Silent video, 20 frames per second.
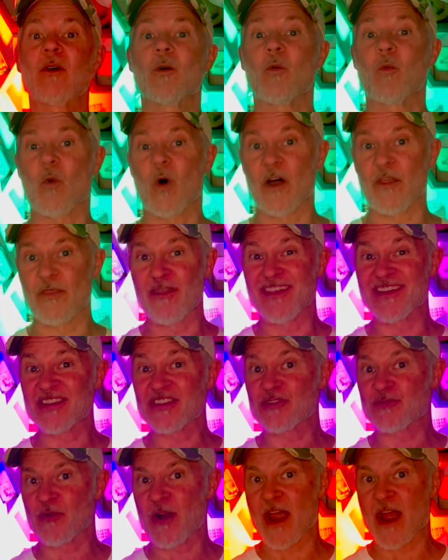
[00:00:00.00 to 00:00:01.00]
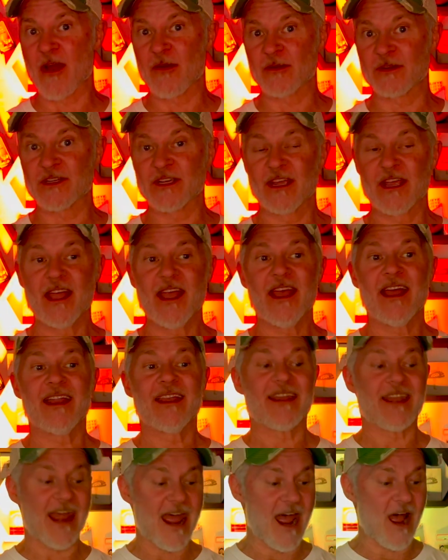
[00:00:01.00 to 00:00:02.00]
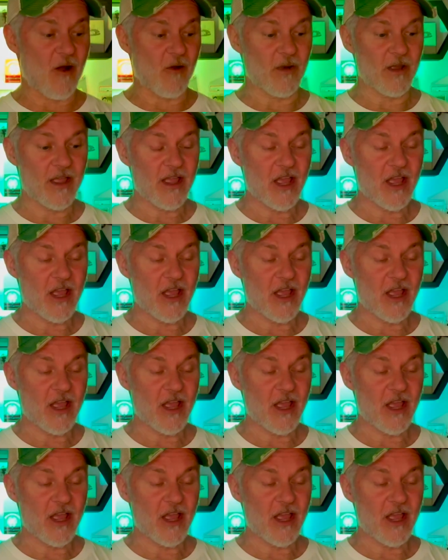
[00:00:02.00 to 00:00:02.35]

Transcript: won this round. Now,